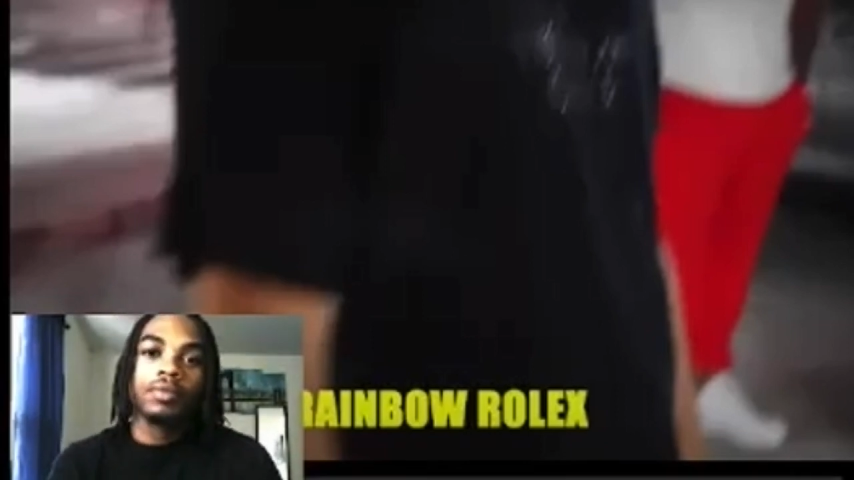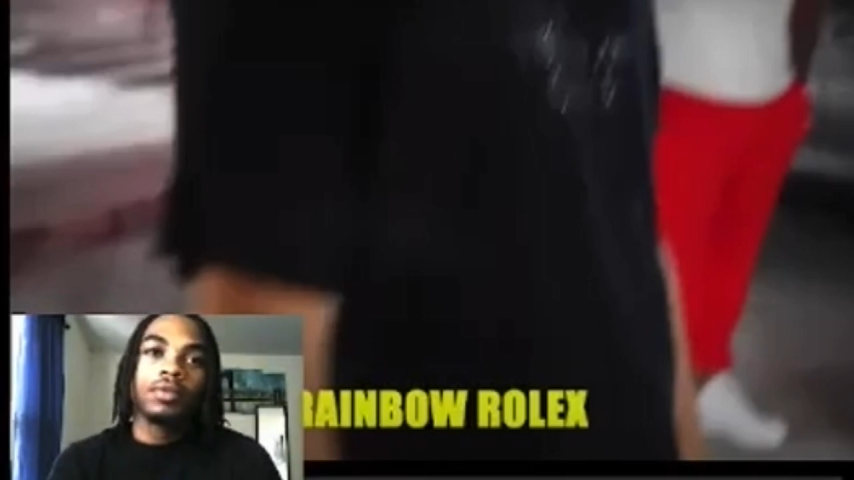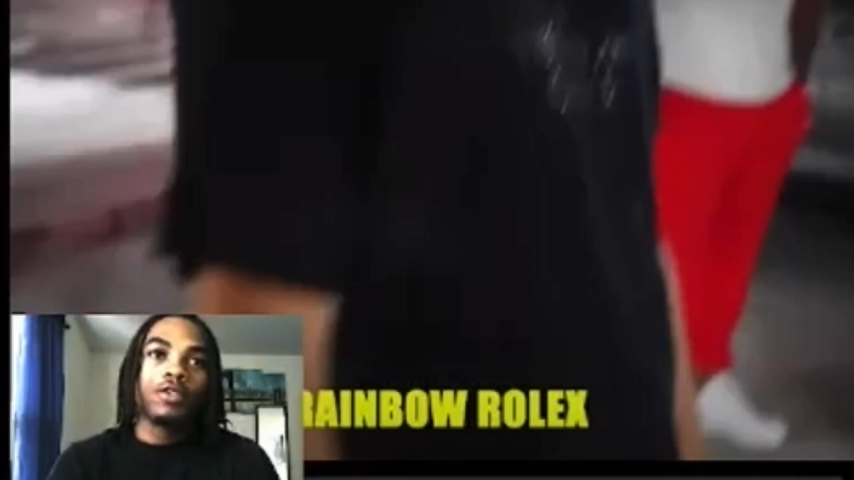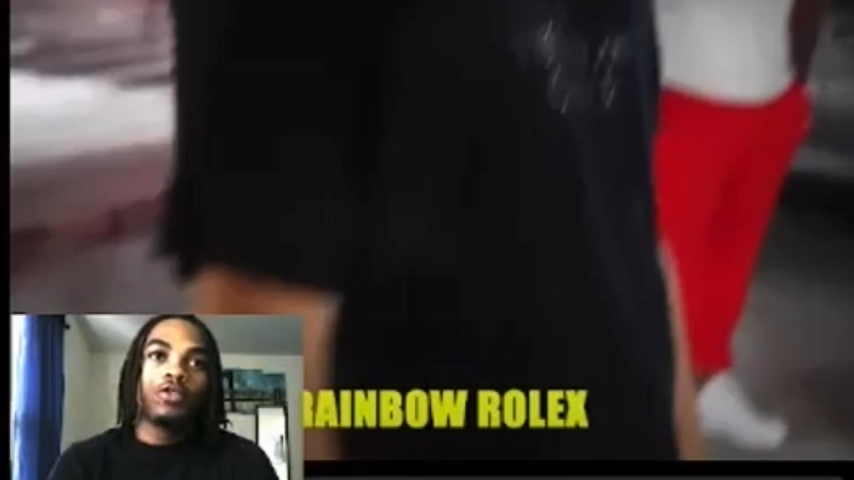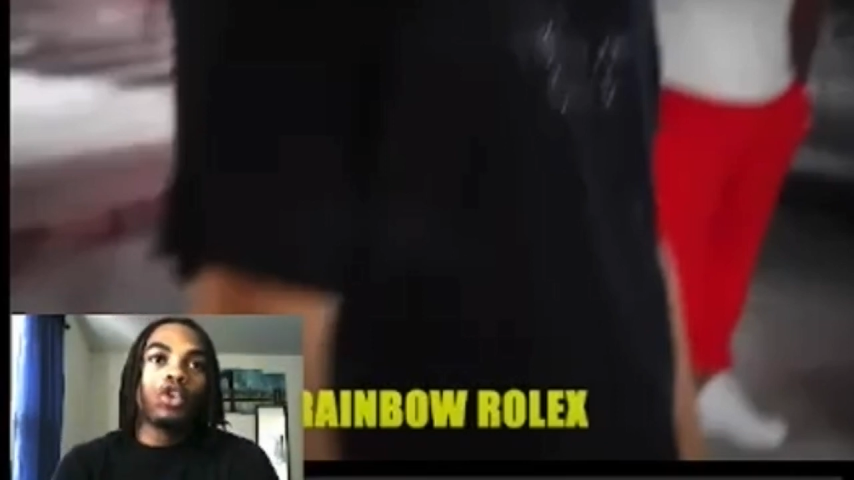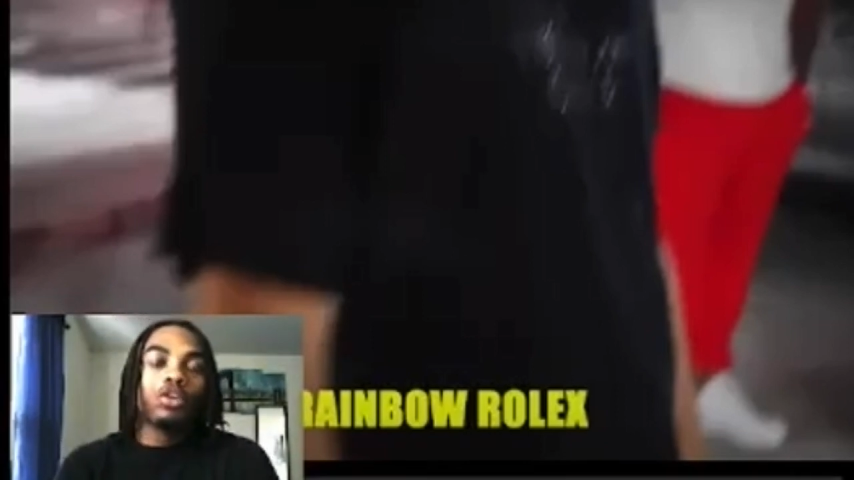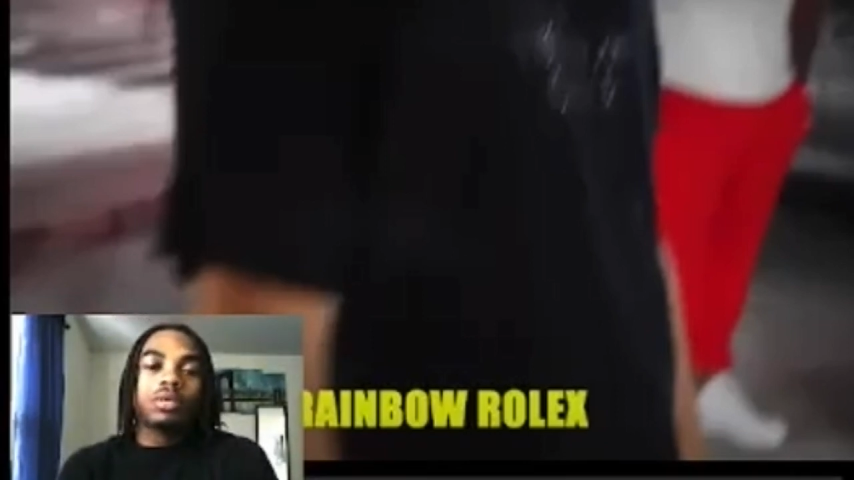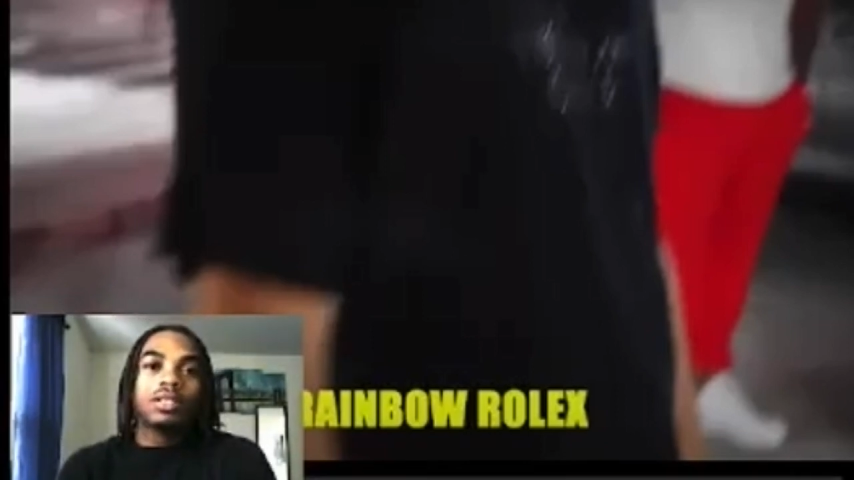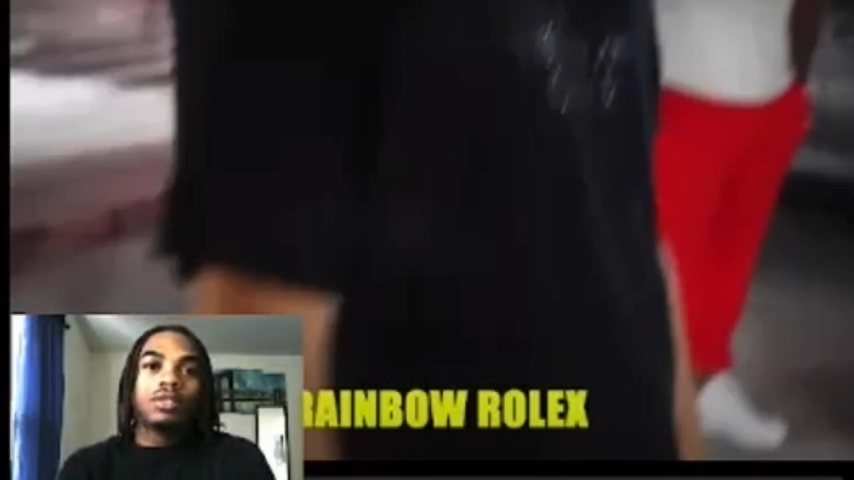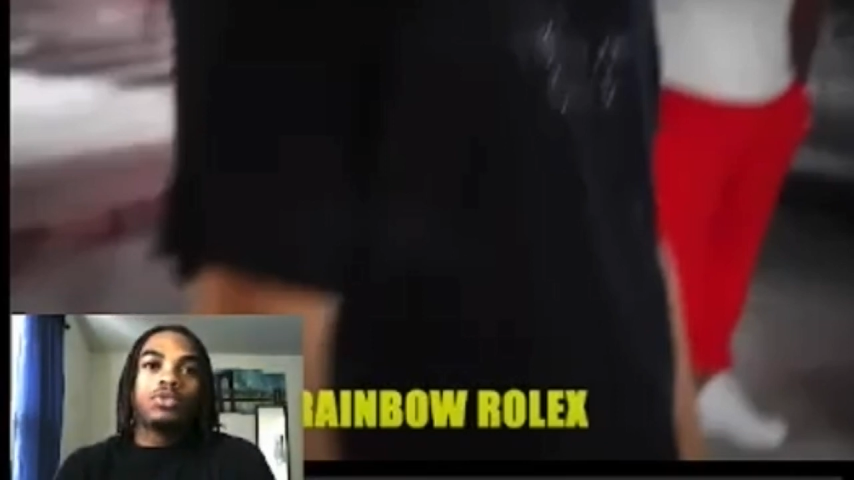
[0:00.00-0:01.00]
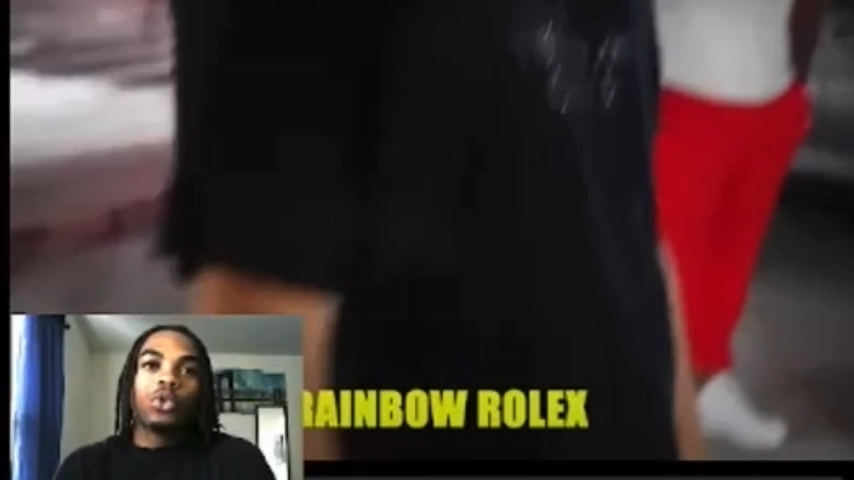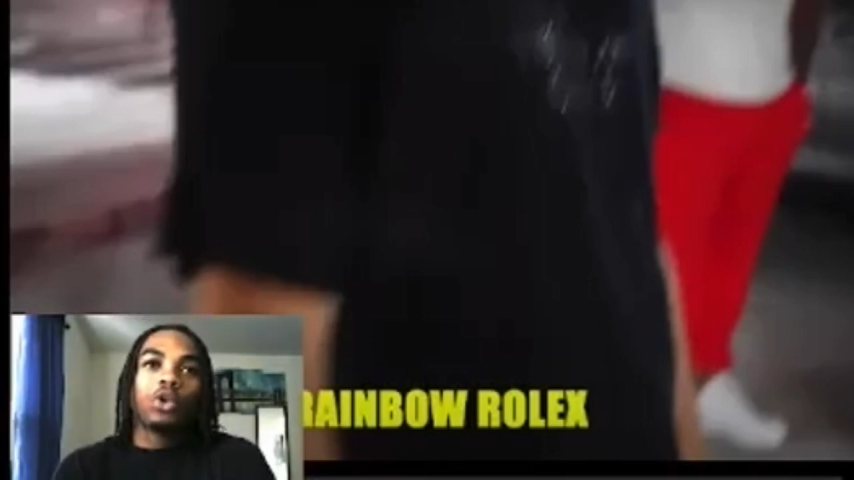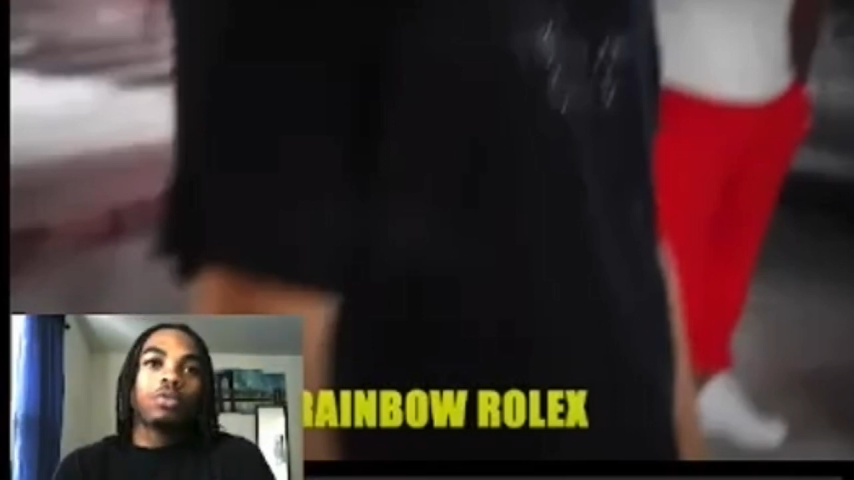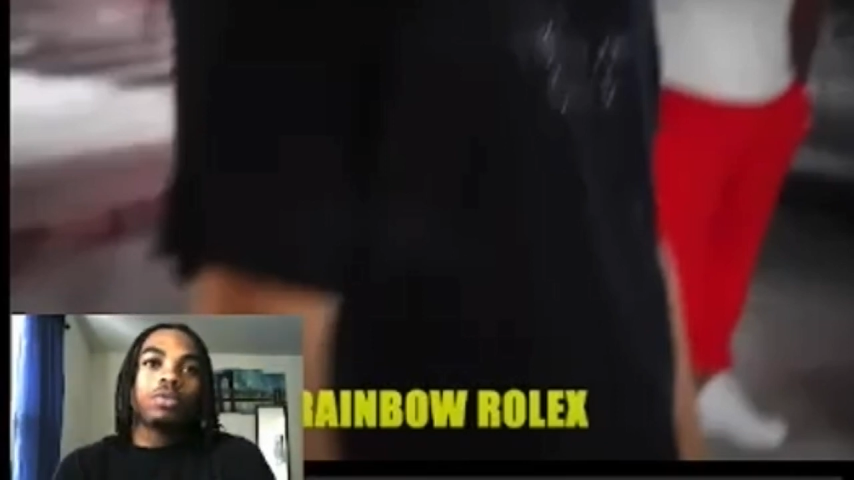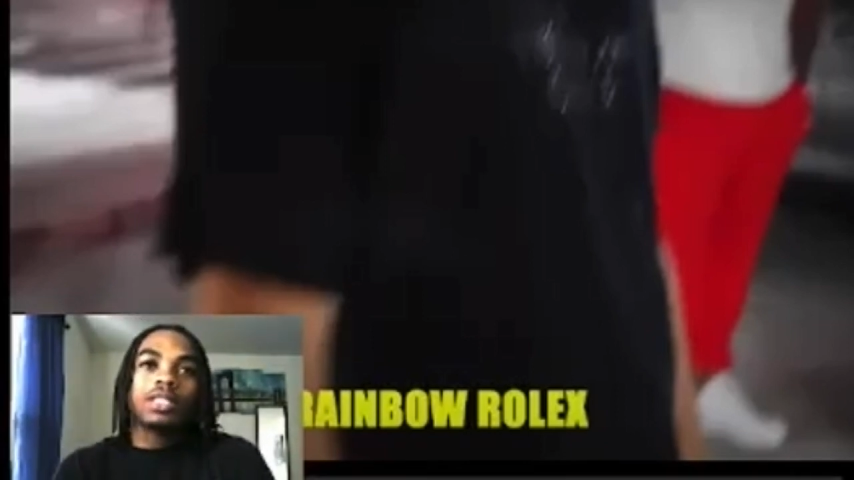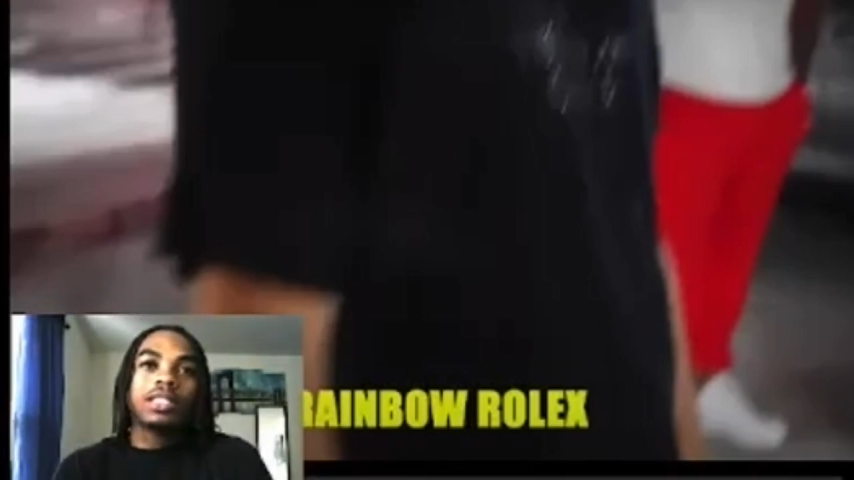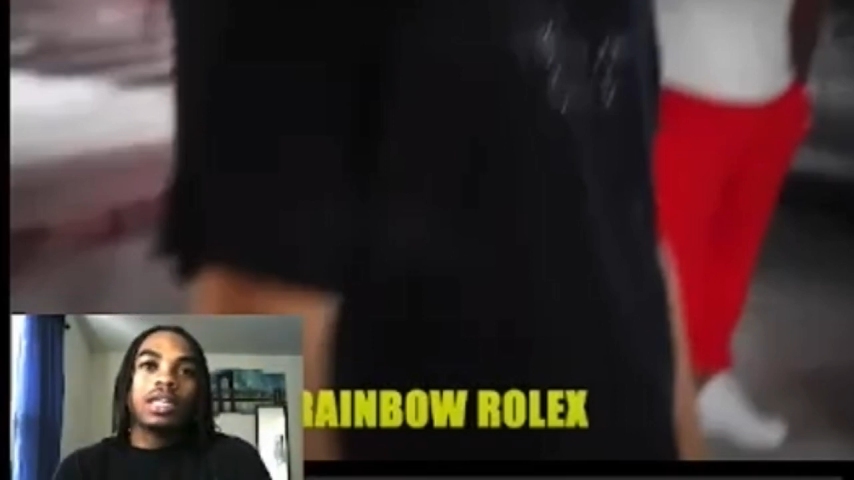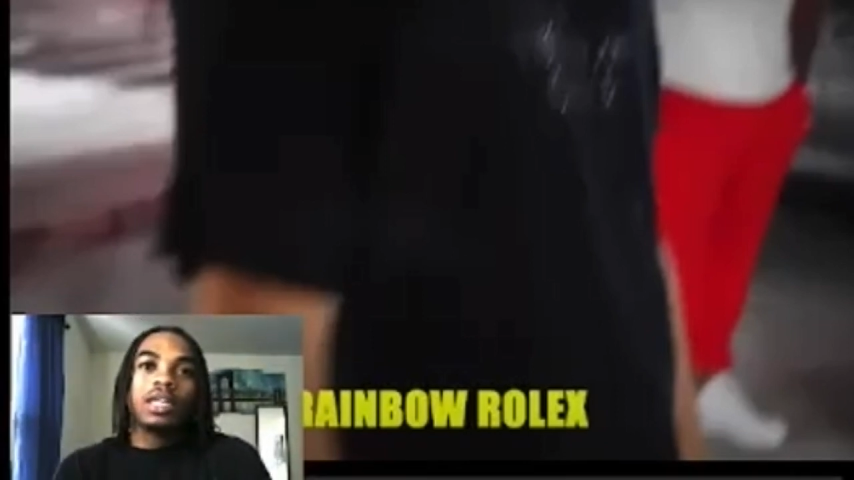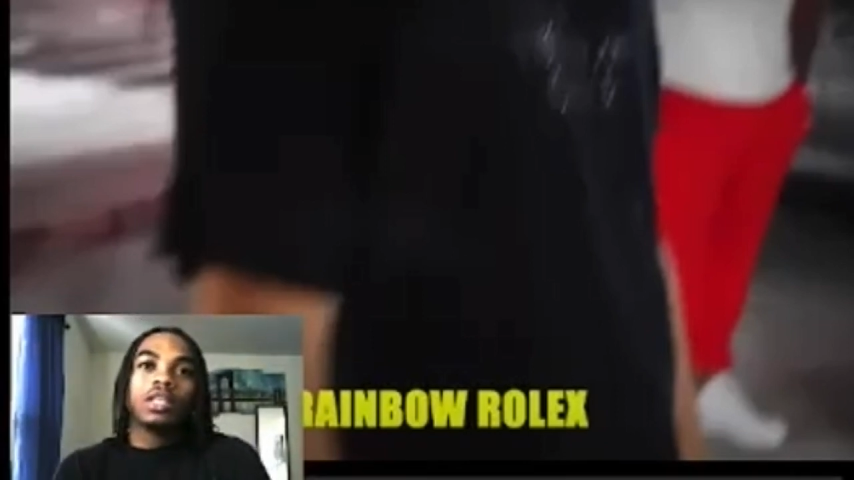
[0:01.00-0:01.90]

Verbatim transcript: Forbes list, Forbes list under